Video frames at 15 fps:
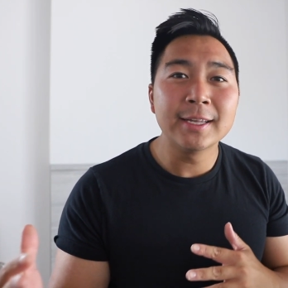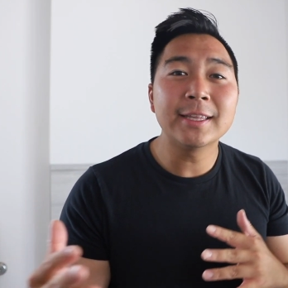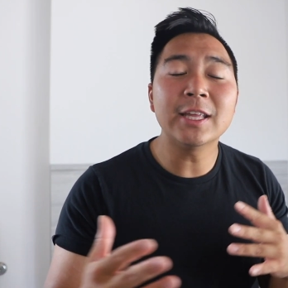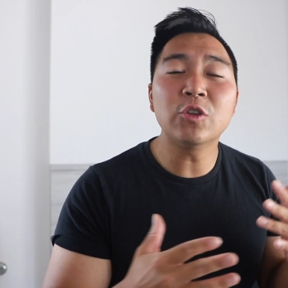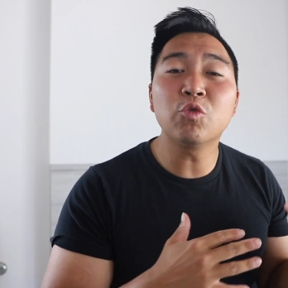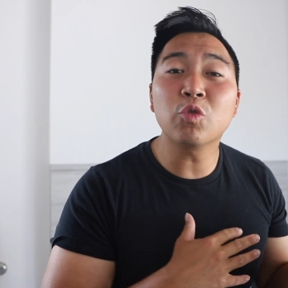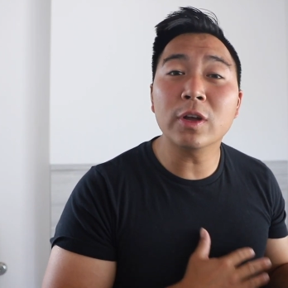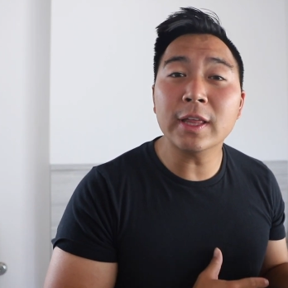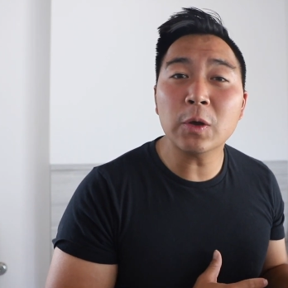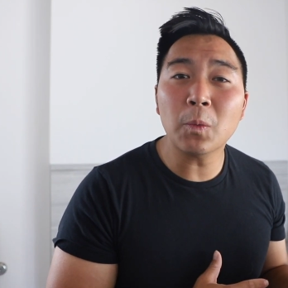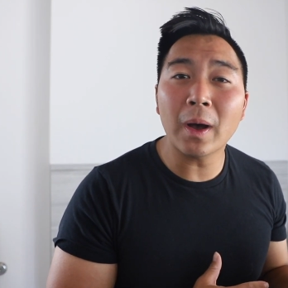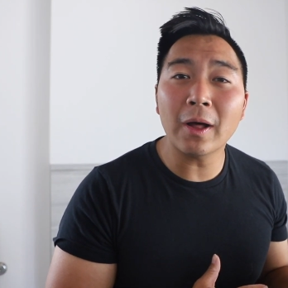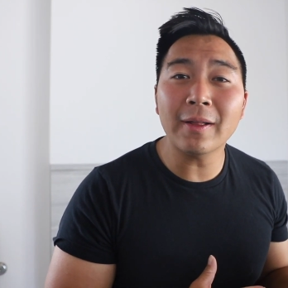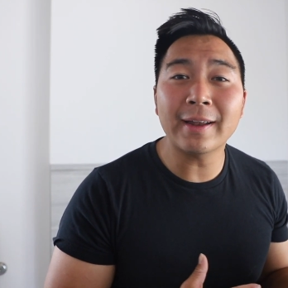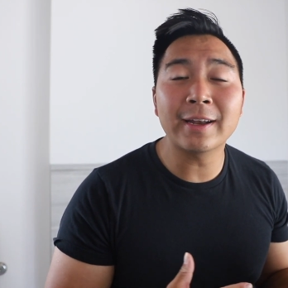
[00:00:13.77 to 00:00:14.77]
did really
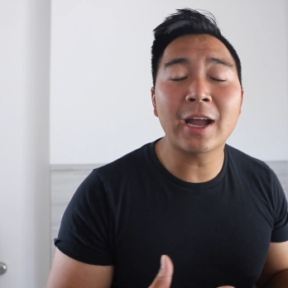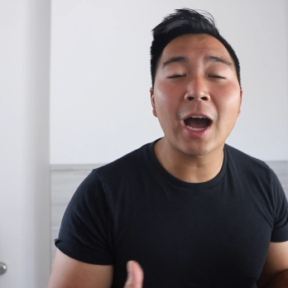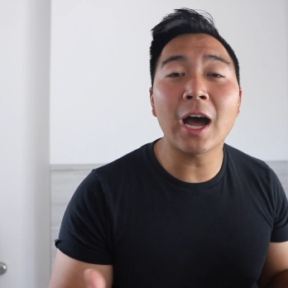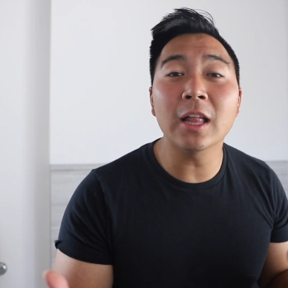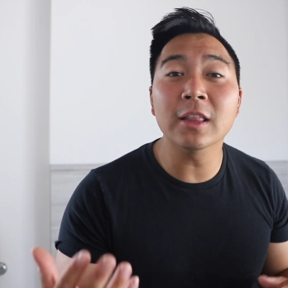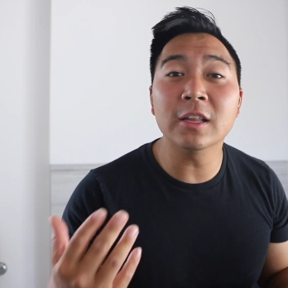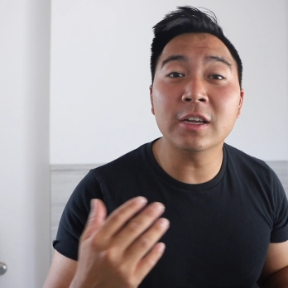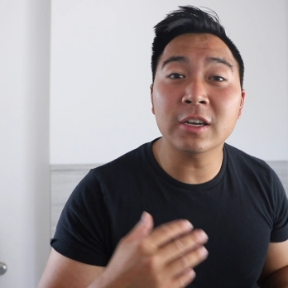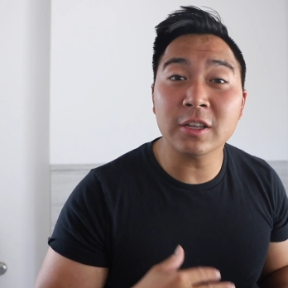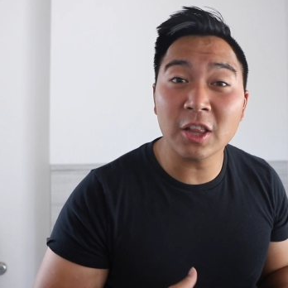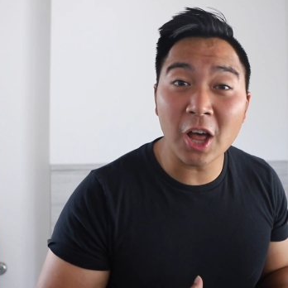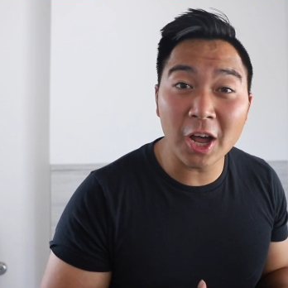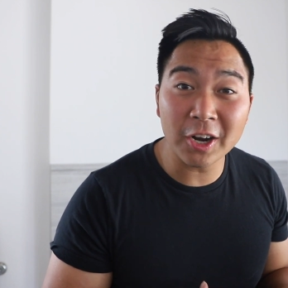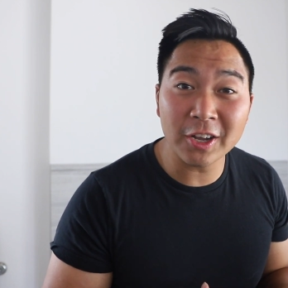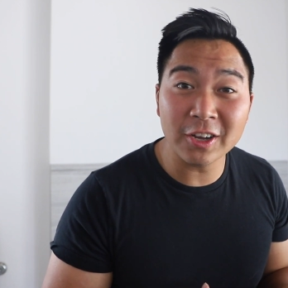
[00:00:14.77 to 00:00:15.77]
well and got a
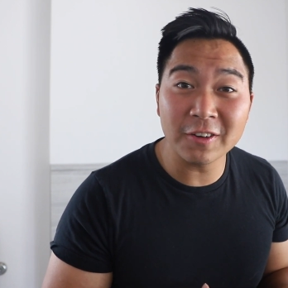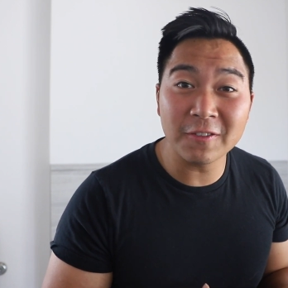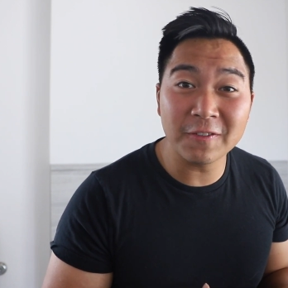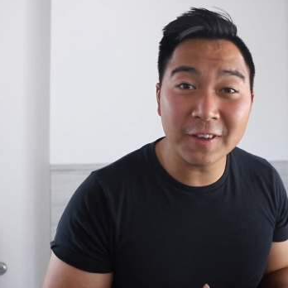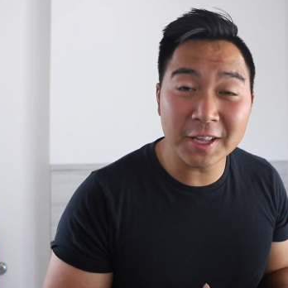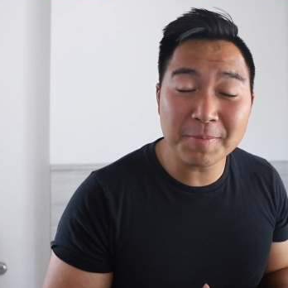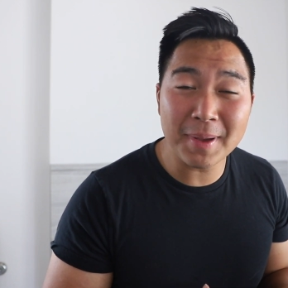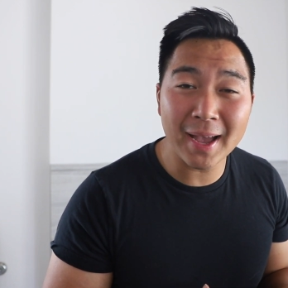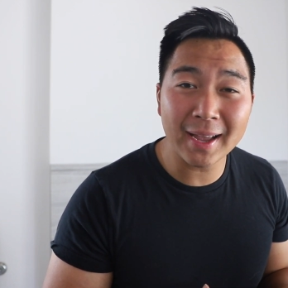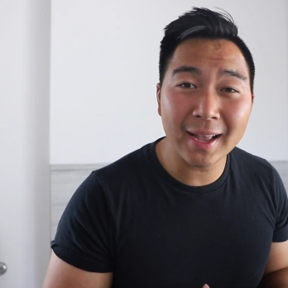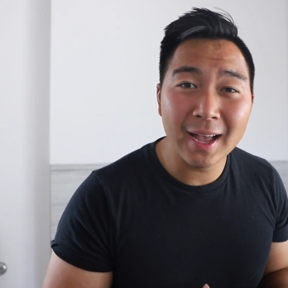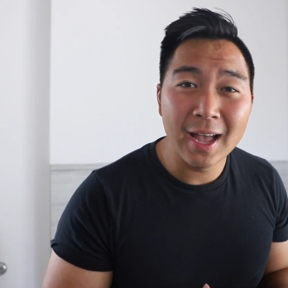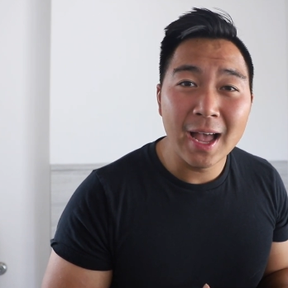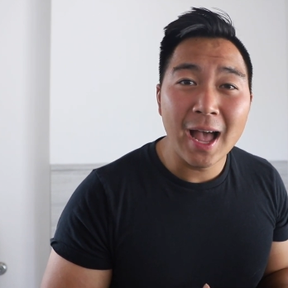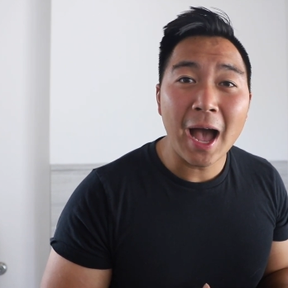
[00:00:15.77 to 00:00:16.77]
lot of good feedback,